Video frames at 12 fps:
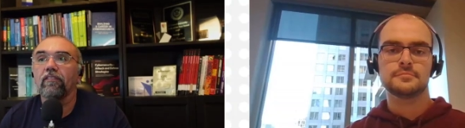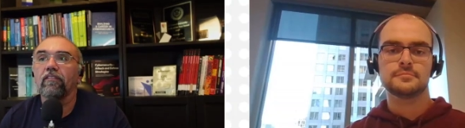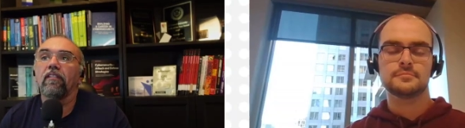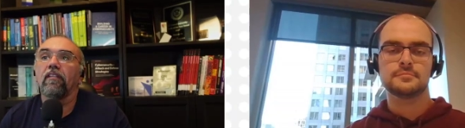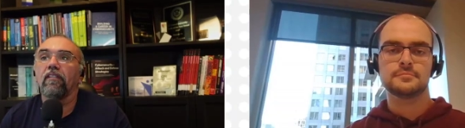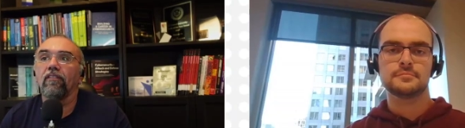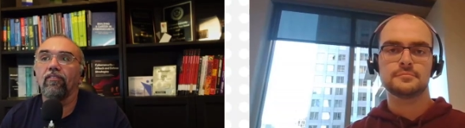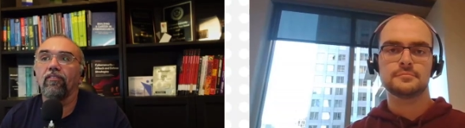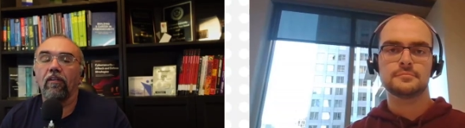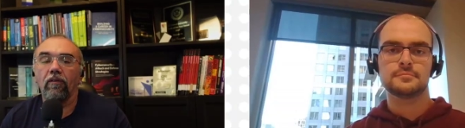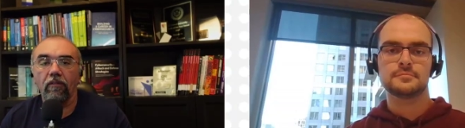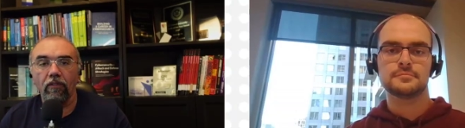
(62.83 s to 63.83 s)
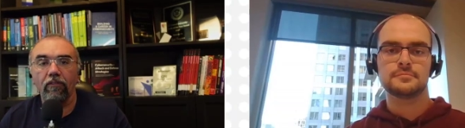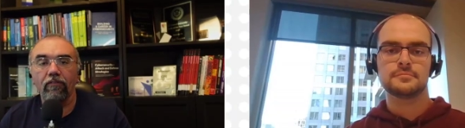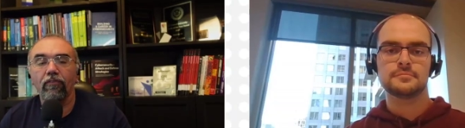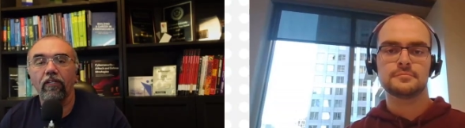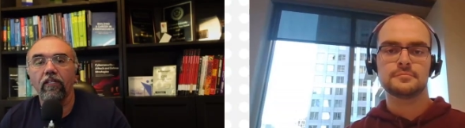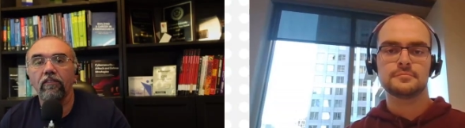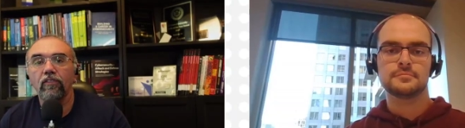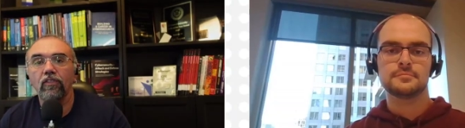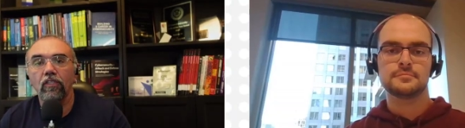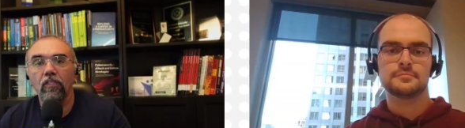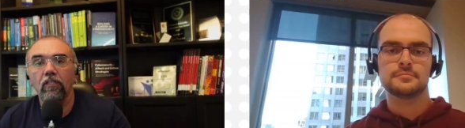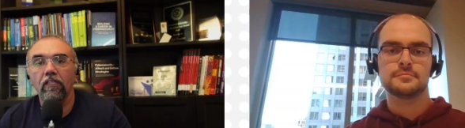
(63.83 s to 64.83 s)
Speaker 1: is our great friend
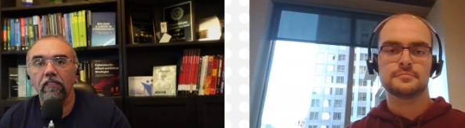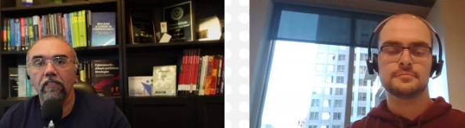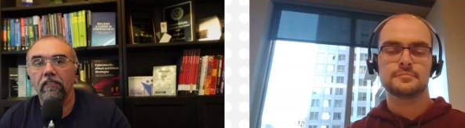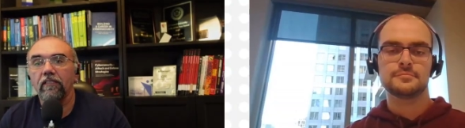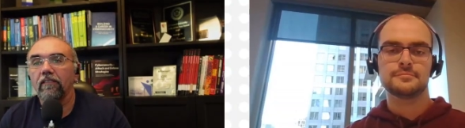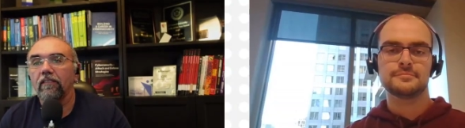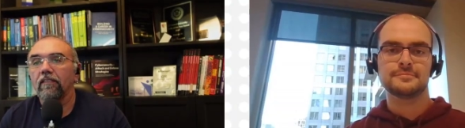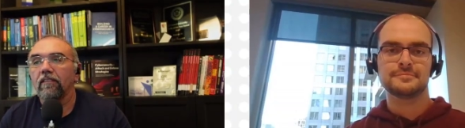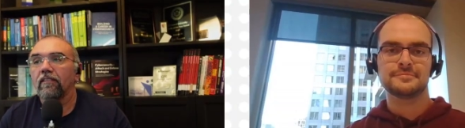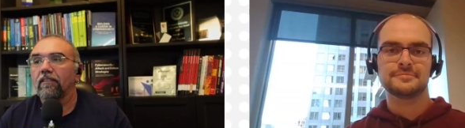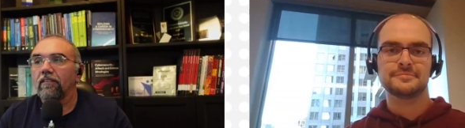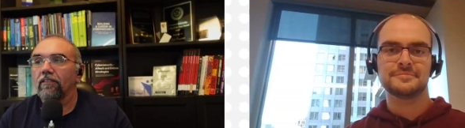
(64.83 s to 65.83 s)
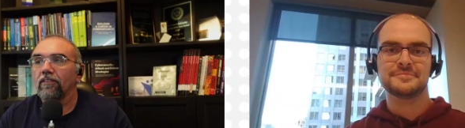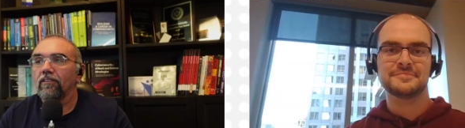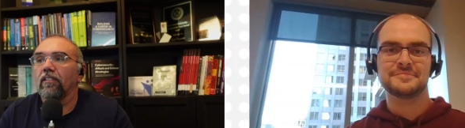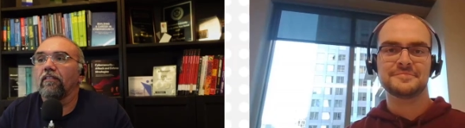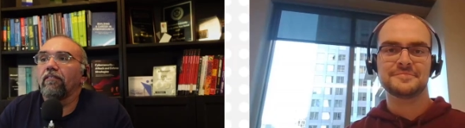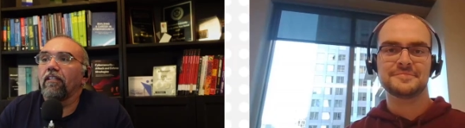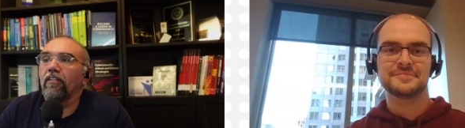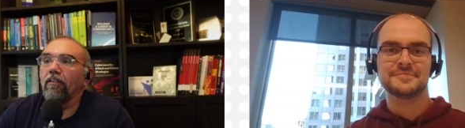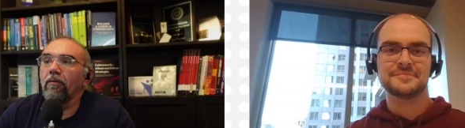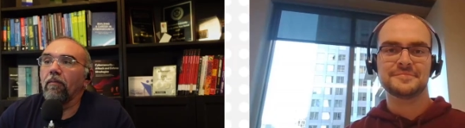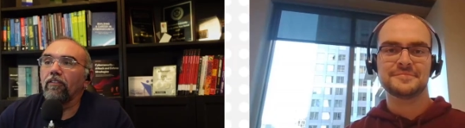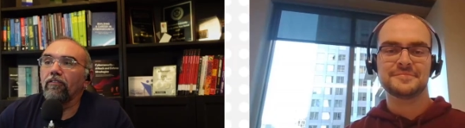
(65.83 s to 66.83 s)
Sean Lee. Sean, thank you very much
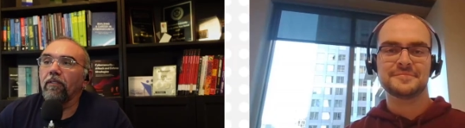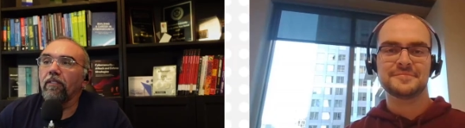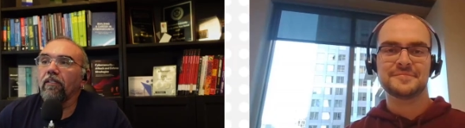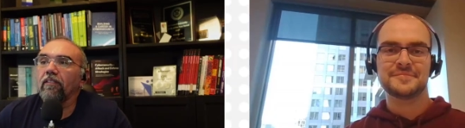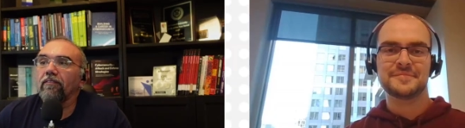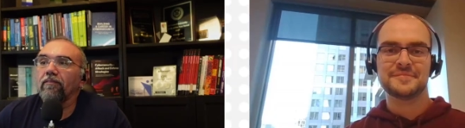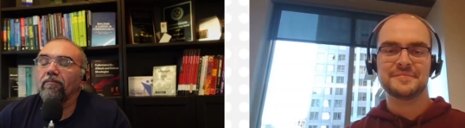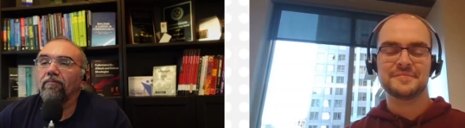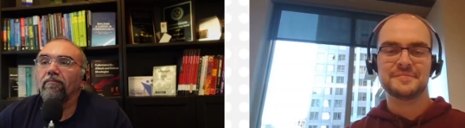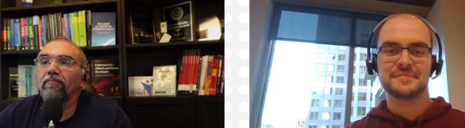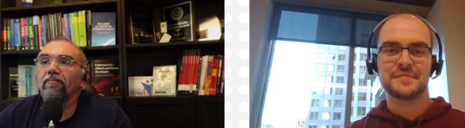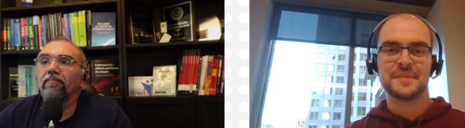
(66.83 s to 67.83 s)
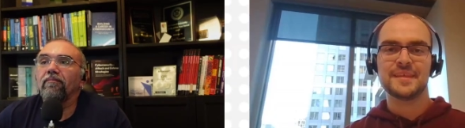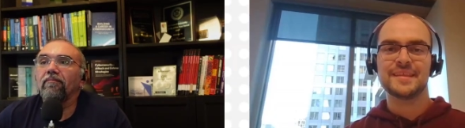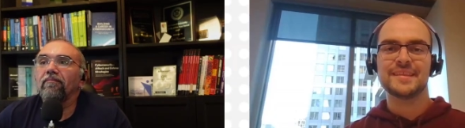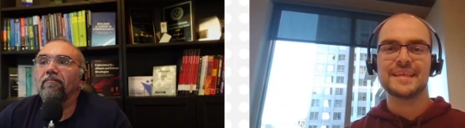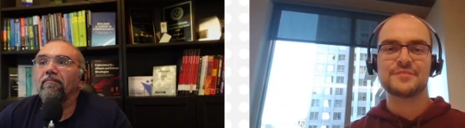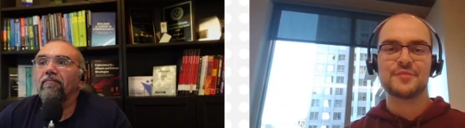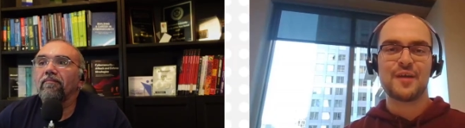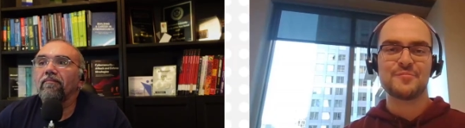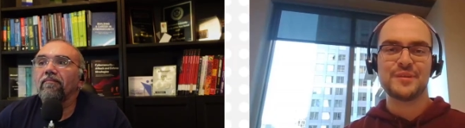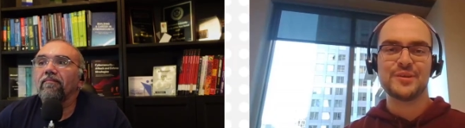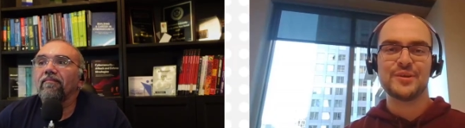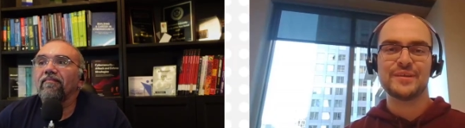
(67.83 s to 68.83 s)
for being on.
Speaker 2: Thanks for
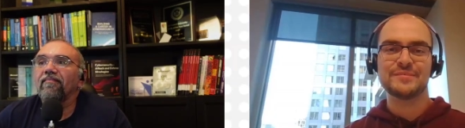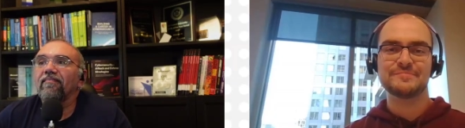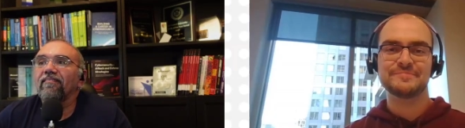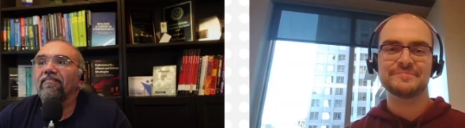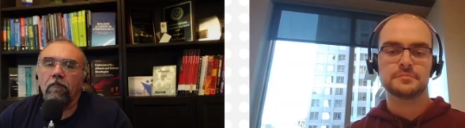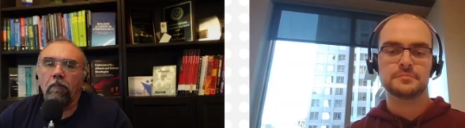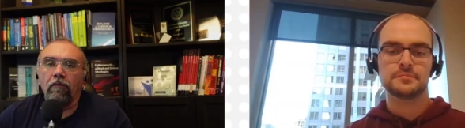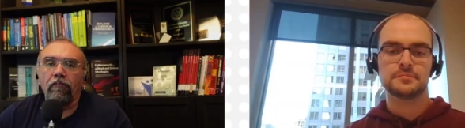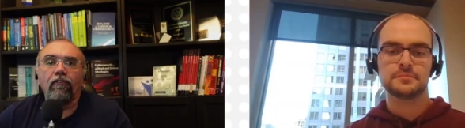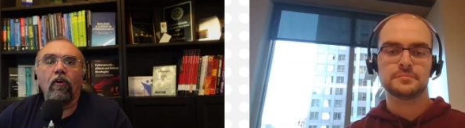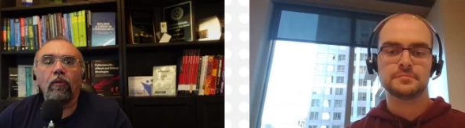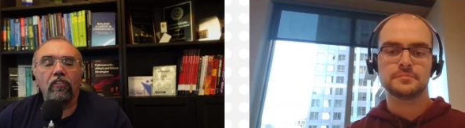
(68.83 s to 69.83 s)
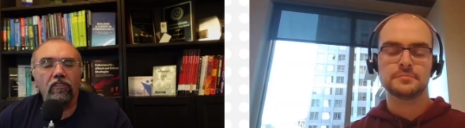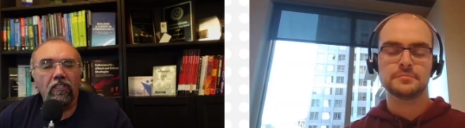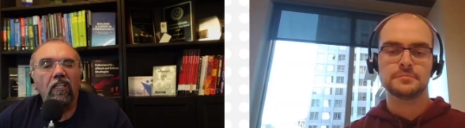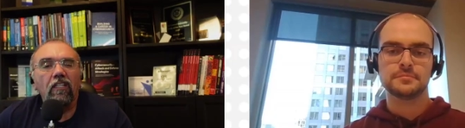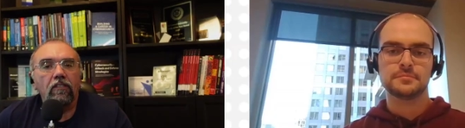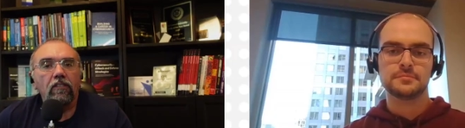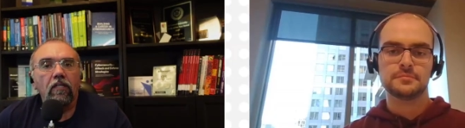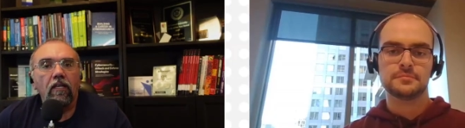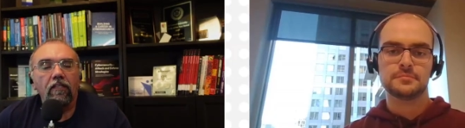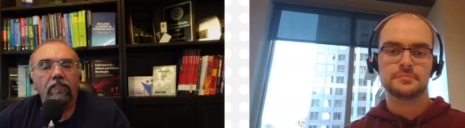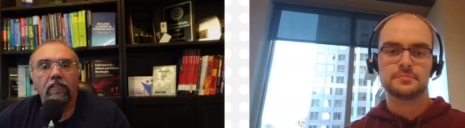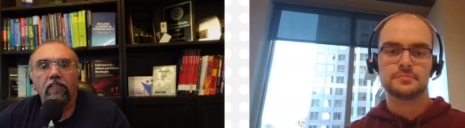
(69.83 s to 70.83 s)
having me, Yuri.
Speaker 1: Before we start
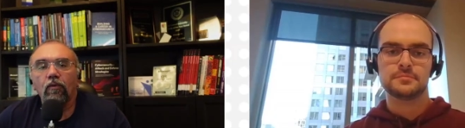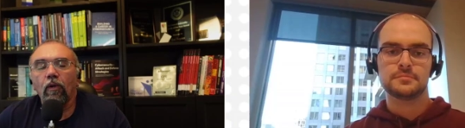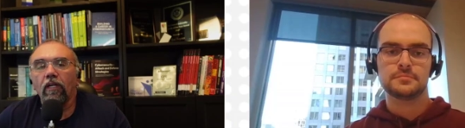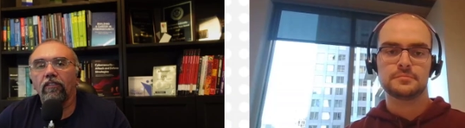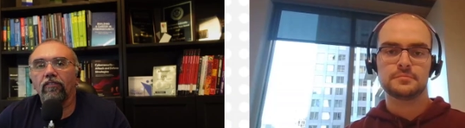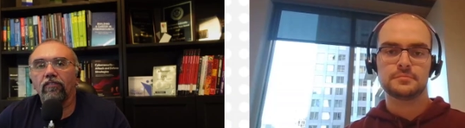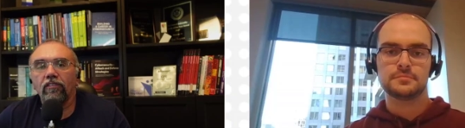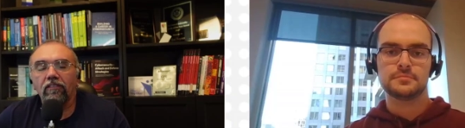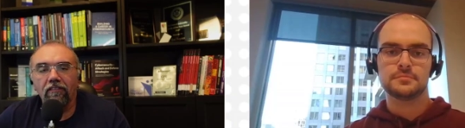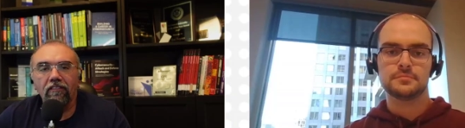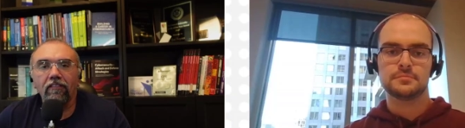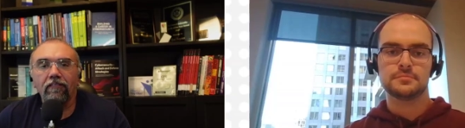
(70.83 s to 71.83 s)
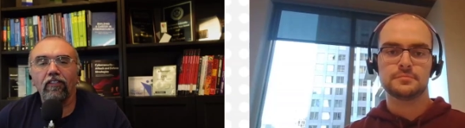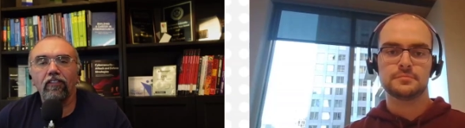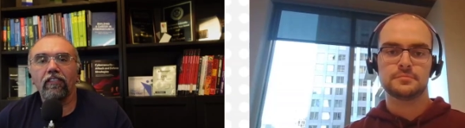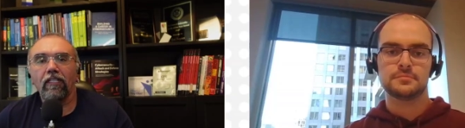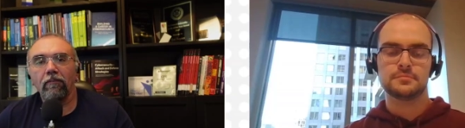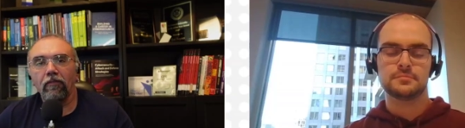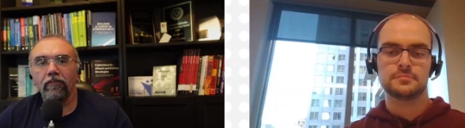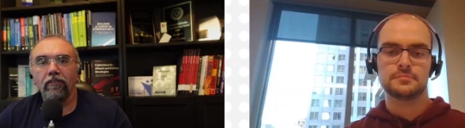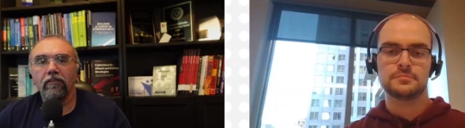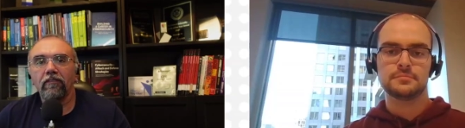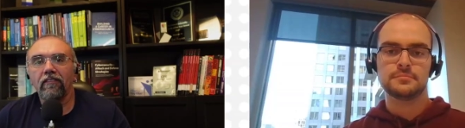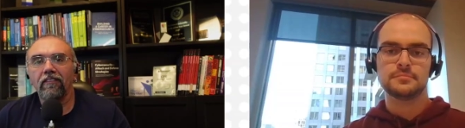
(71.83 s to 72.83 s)
asking questions, since this is the first time of you
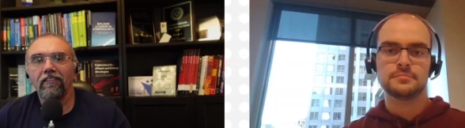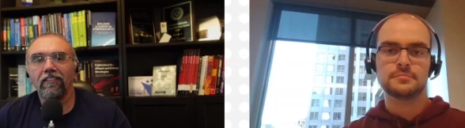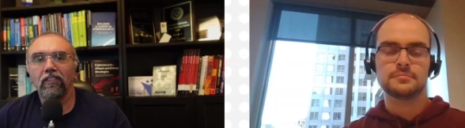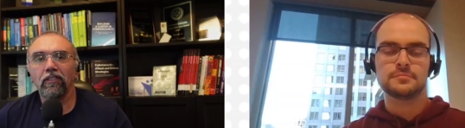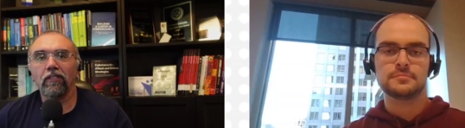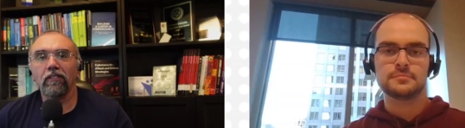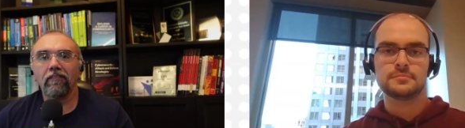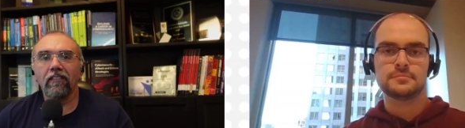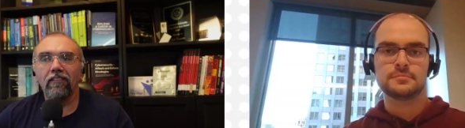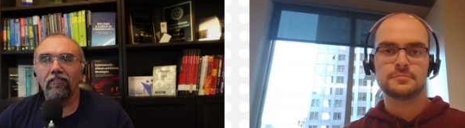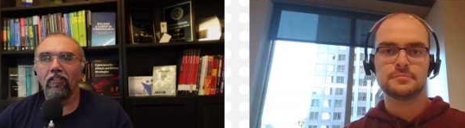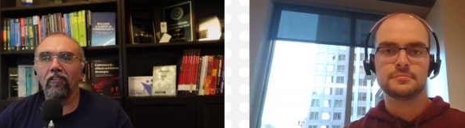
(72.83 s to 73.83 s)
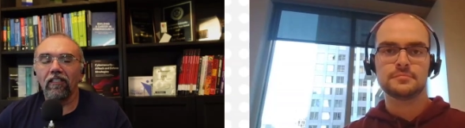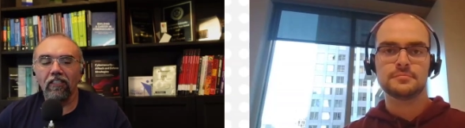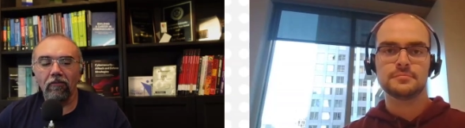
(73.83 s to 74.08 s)
in the show, can you talk a little bit